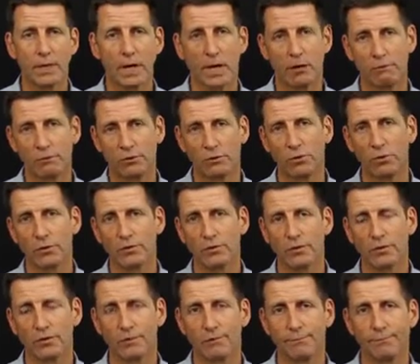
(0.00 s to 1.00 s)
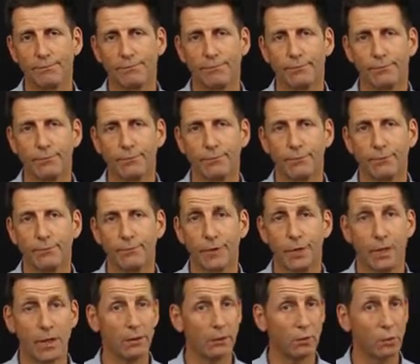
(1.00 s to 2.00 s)
and resources.
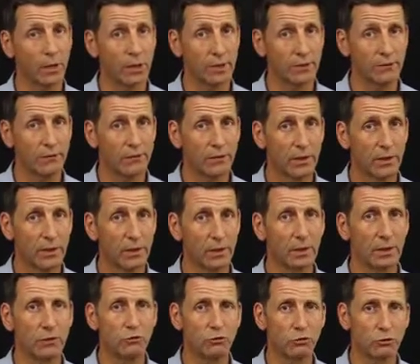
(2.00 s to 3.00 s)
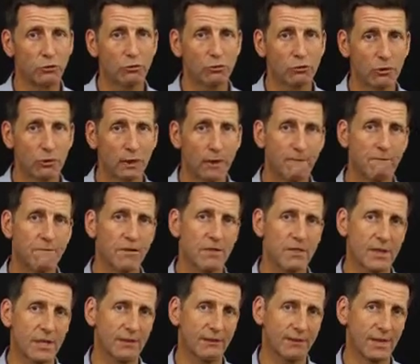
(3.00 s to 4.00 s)
In other words, a neutral
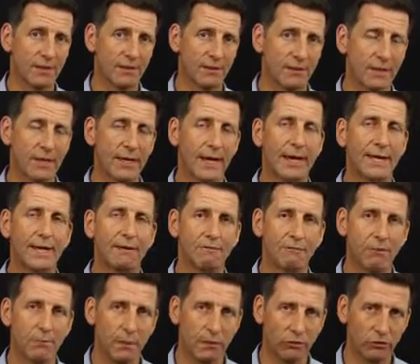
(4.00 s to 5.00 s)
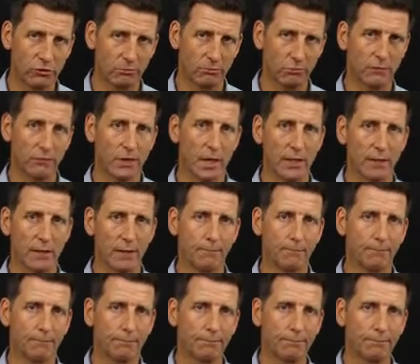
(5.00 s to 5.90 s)
facilitator and information provider.